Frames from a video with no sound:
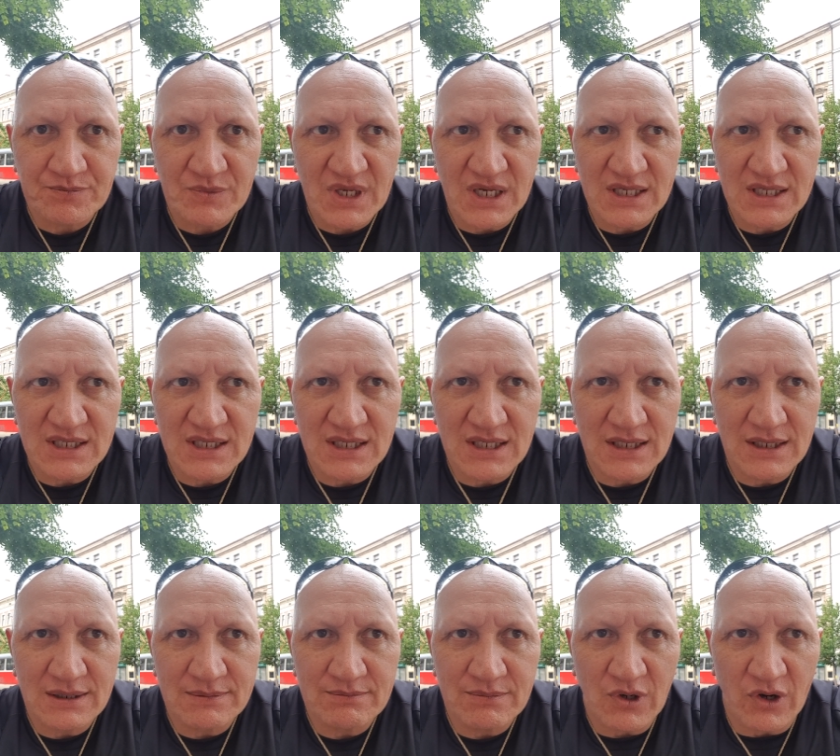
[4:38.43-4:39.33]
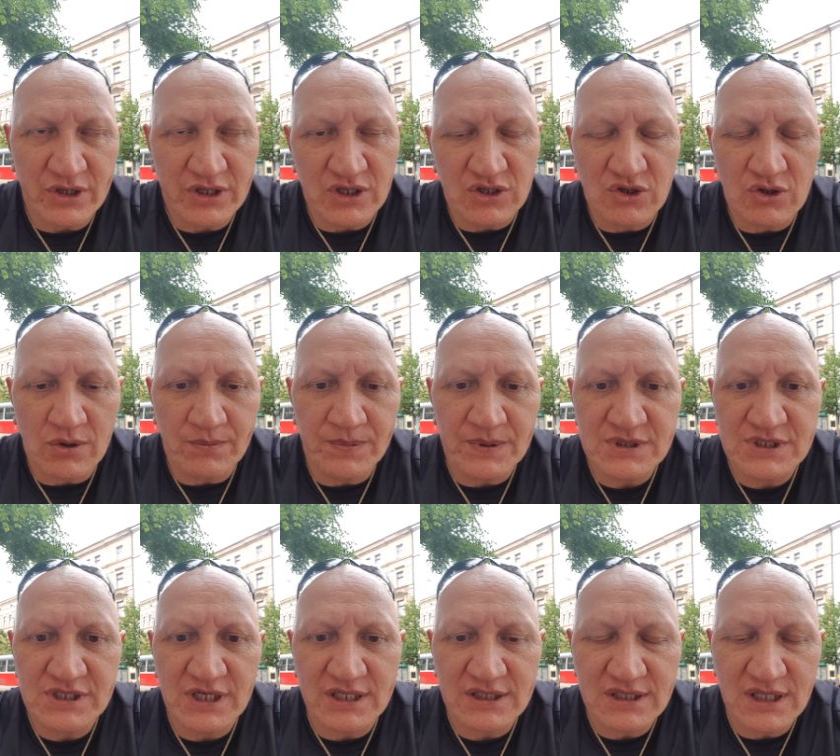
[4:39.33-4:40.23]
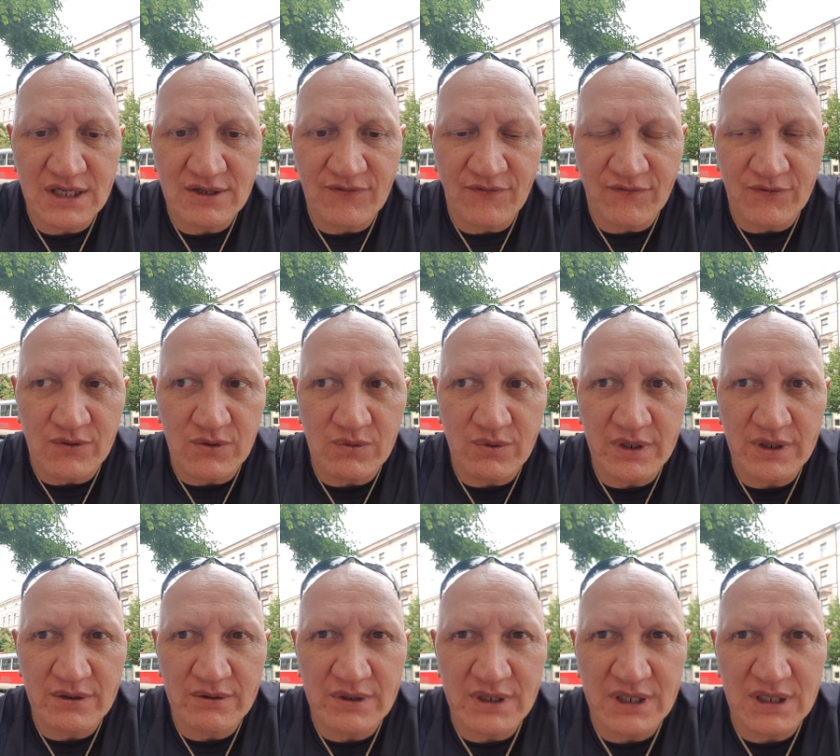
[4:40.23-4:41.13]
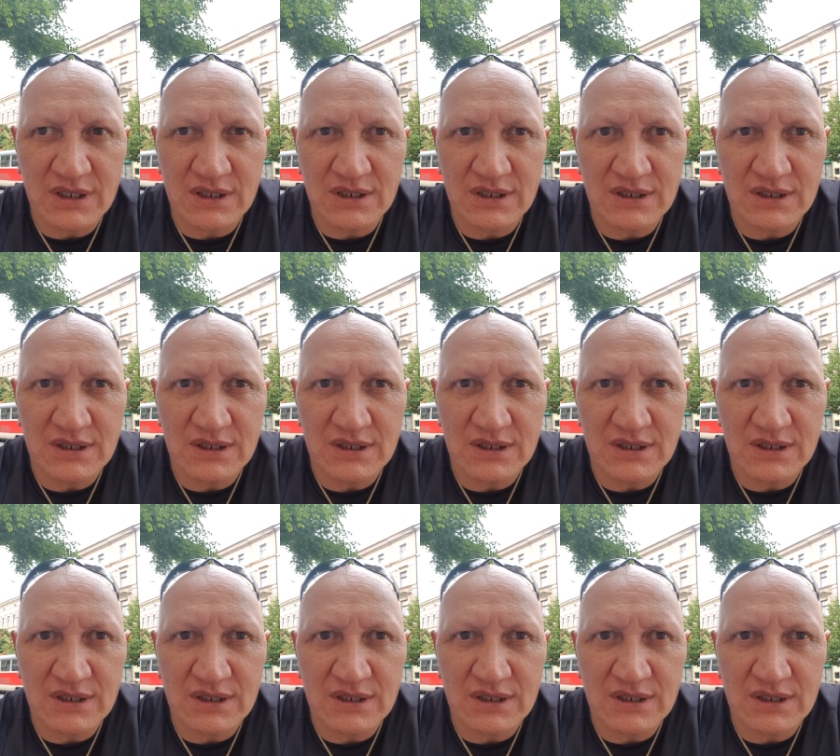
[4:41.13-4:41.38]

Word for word: Um, I can compensate that for wearing